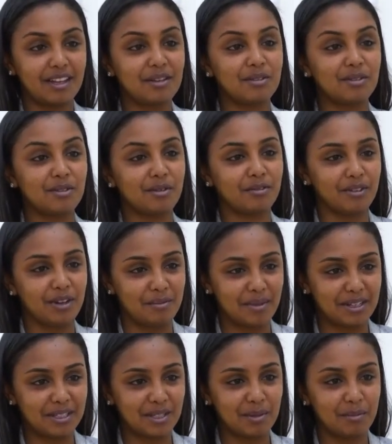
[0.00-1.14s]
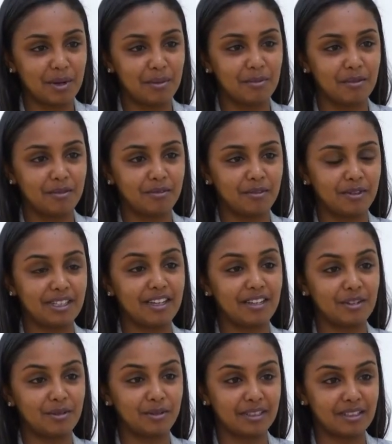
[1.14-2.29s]
Thank you so very much, Mamo, for
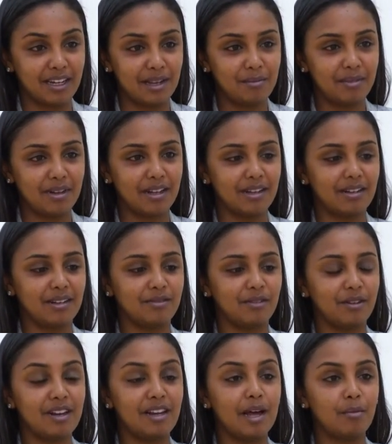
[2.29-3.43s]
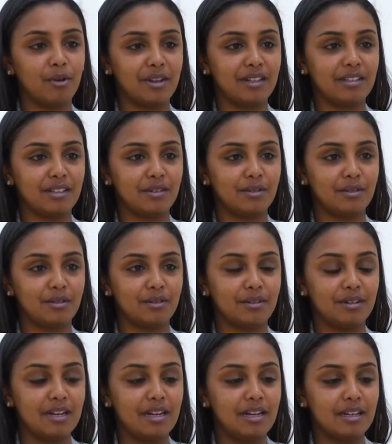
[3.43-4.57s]
taking your time and for elaborating on
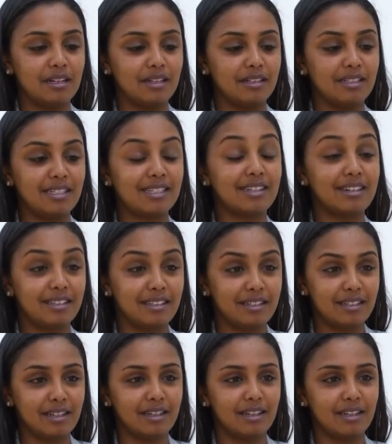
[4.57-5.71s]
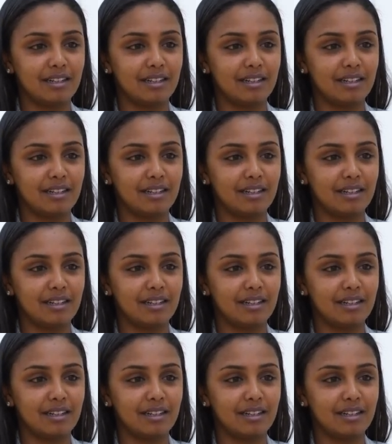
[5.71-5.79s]
these critical